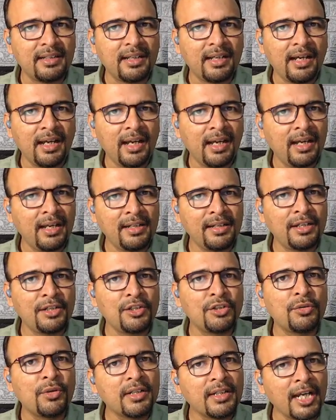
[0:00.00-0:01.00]
and
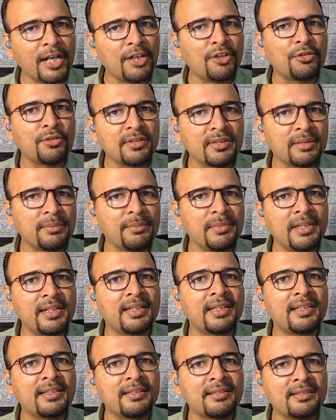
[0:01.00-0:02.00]
your nitrosamine
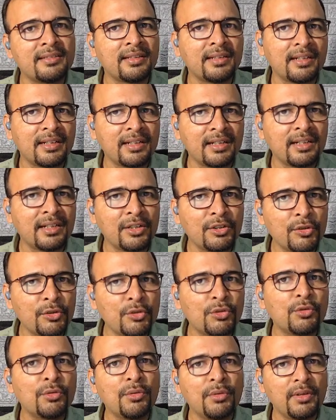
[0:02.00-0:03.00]
is a
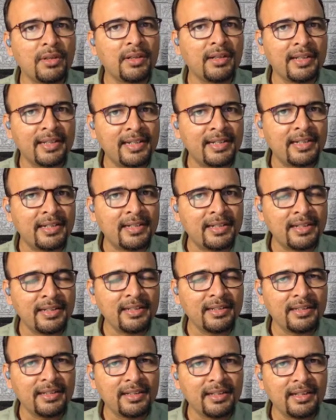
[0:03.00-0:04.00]
new entity,
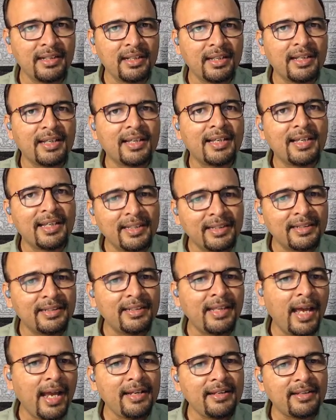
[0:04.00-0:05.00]
in
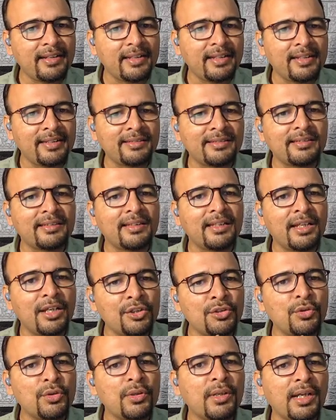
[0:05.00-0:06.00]
that case,
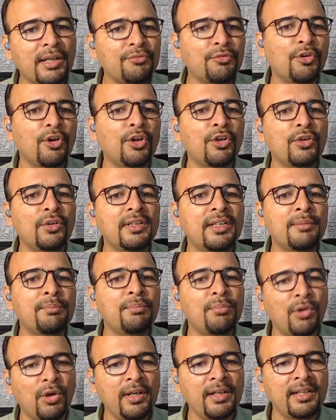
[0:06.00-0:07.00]
you can follow the
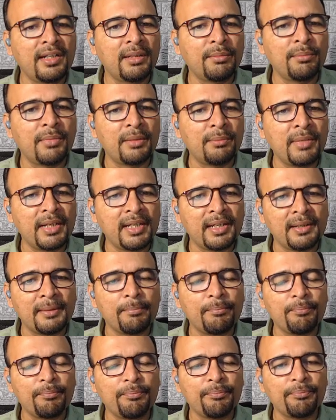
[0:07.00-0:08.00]
point number B.
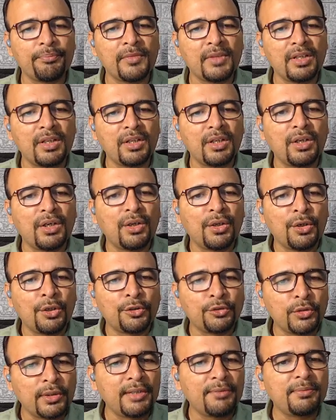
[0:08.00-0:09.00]

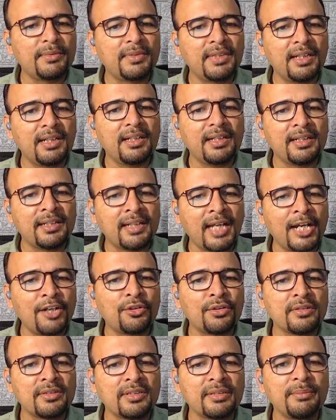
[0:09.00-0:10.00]
So if the
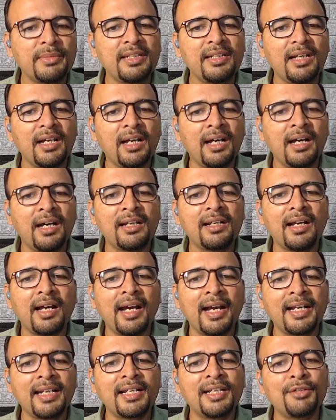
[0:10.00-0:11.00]
nitrosamine are
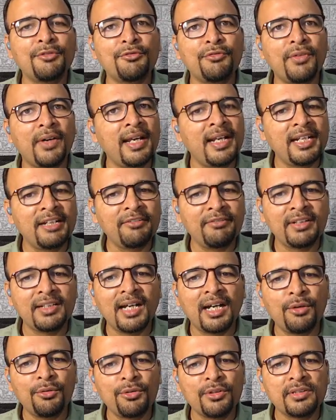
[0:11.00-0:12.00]
identified
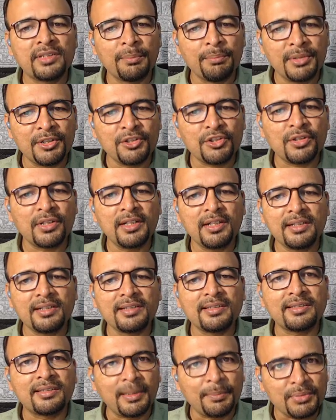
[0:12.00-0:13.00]
without sufficient
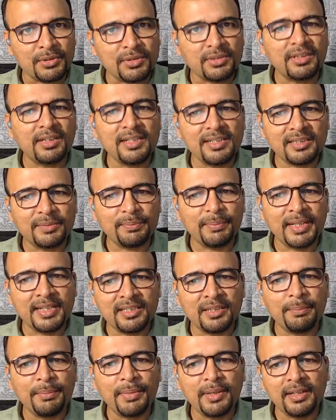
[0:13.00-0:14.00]
substance
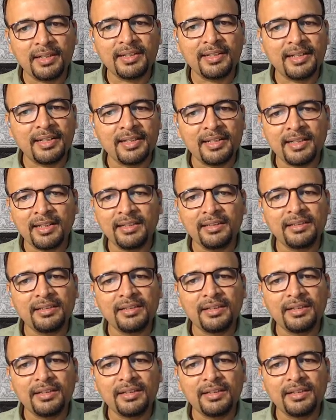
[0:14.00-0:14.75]
specific data